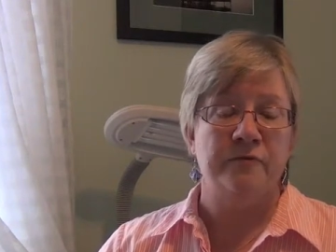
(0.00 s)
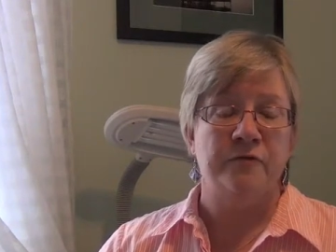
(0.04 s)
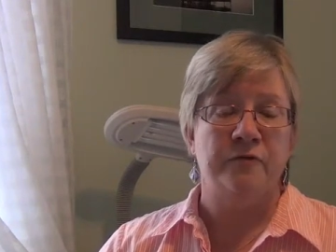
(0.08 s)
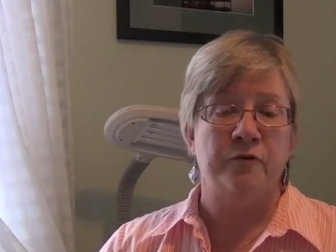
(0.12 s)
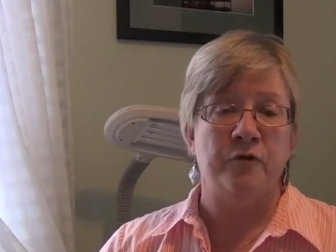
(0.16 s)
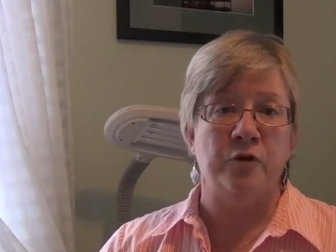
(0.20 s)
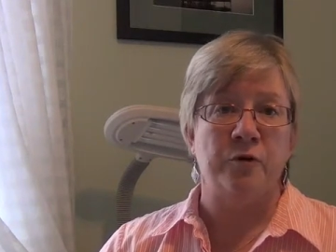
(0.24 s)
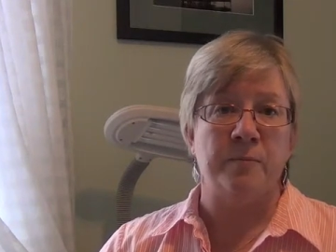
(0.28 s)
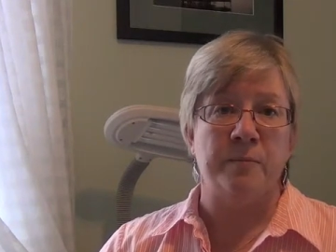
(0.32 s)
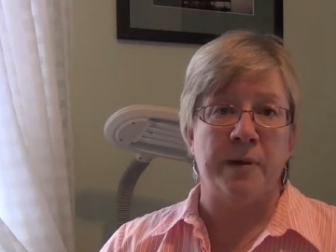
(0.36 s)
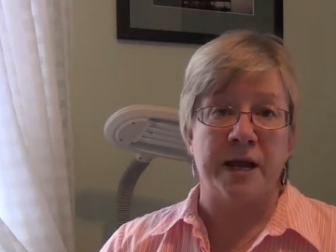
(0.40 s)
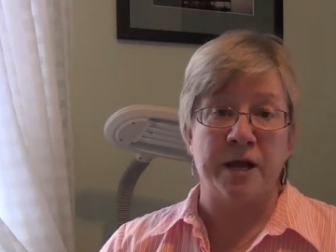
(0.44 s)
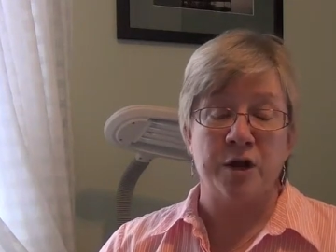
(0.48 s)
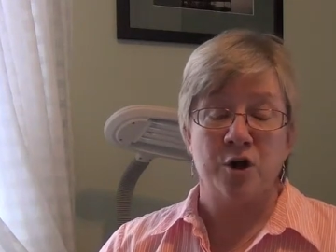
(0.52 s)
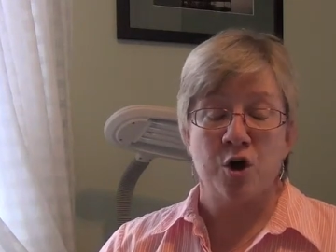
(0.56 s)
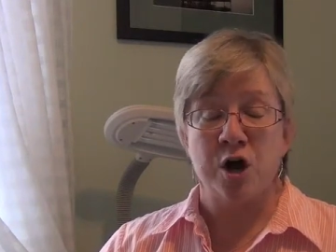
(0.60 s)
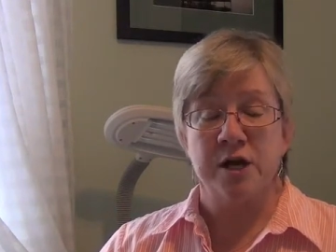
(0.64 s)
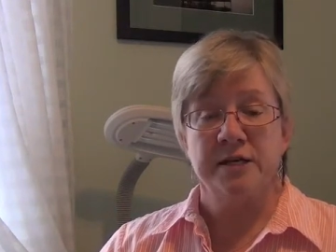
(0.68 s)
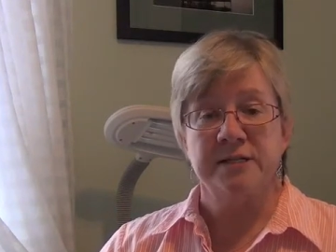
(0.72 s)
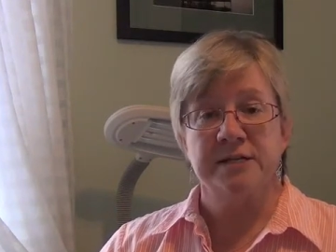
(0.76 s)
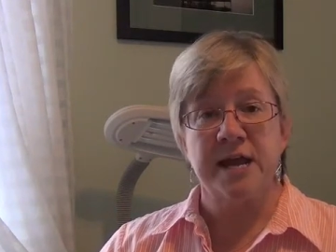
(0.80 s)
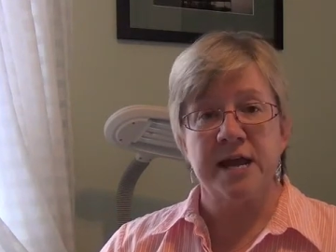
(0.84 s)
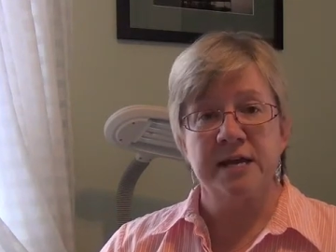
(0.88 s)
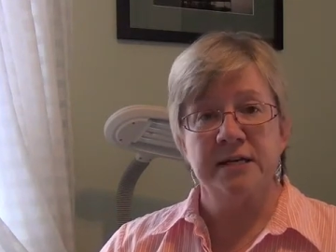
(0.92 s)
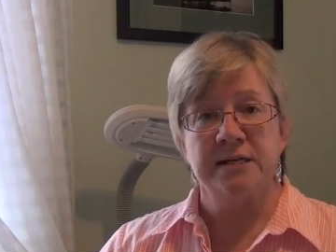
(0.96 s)
for my
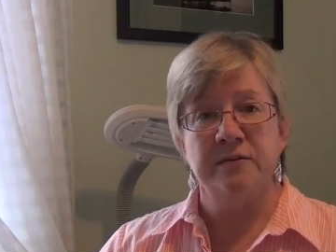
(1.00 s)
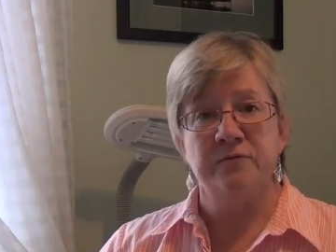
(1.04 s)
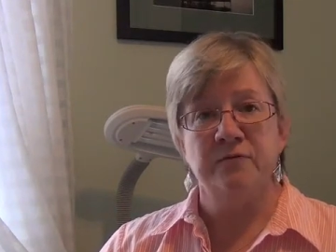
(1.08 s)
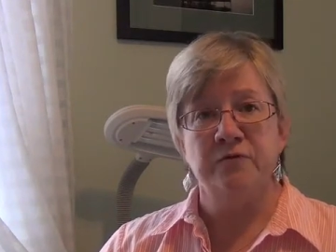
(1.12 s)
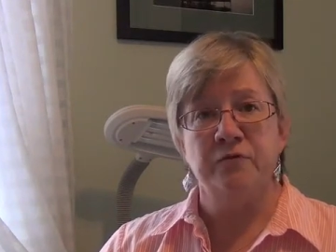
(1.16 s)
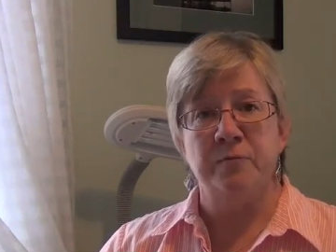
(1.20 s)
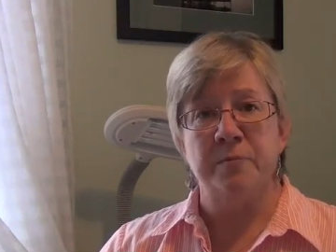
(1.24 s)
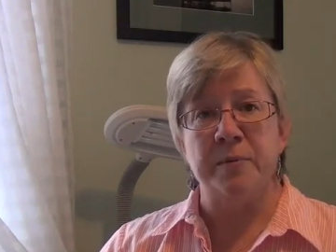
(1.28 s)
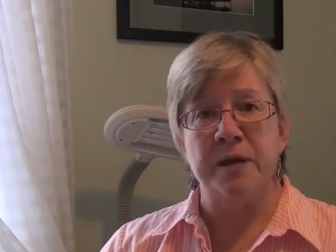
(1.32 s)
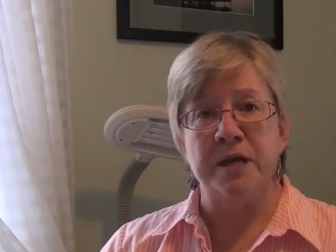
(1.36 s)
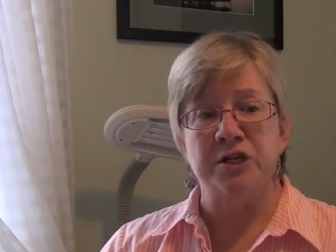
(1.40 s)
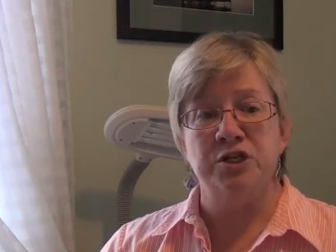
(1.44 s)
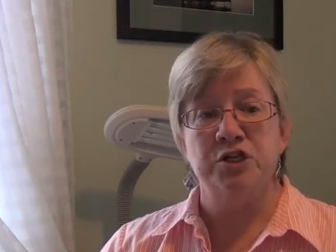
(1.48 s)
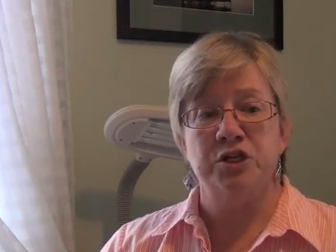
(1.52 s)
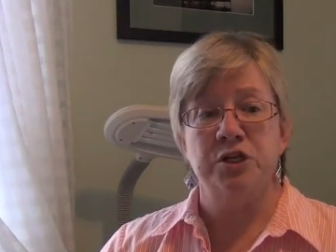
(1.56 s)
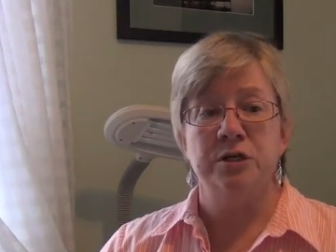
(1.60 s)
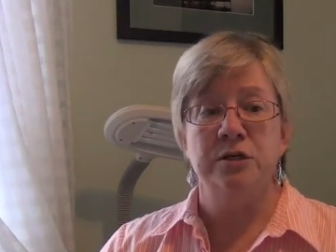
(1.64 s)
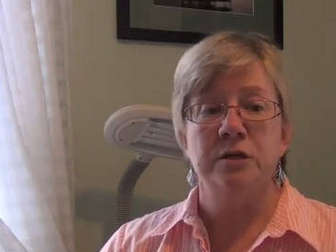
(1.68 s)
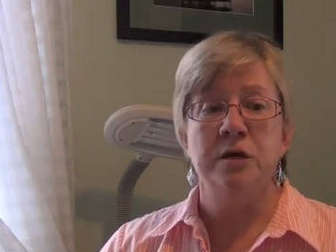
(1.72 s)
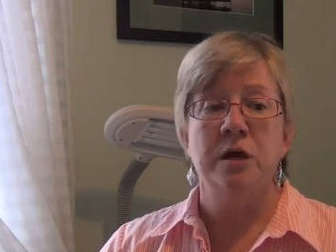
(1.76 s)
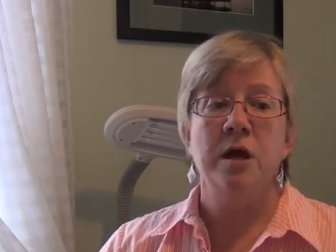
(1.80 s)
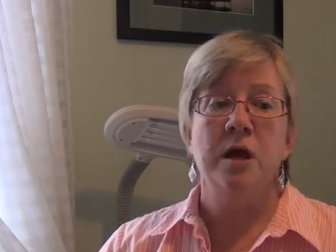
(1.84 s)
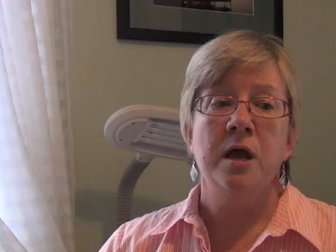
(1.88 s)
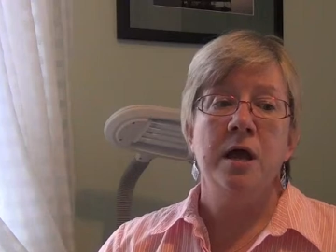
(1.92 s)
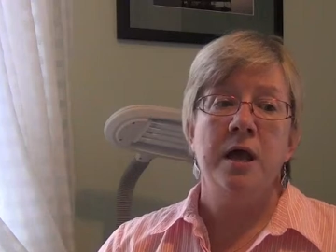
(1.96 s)
contact
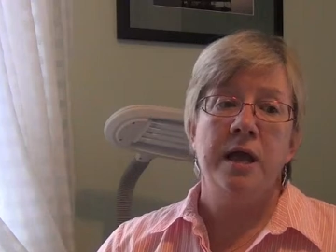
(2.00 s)
information.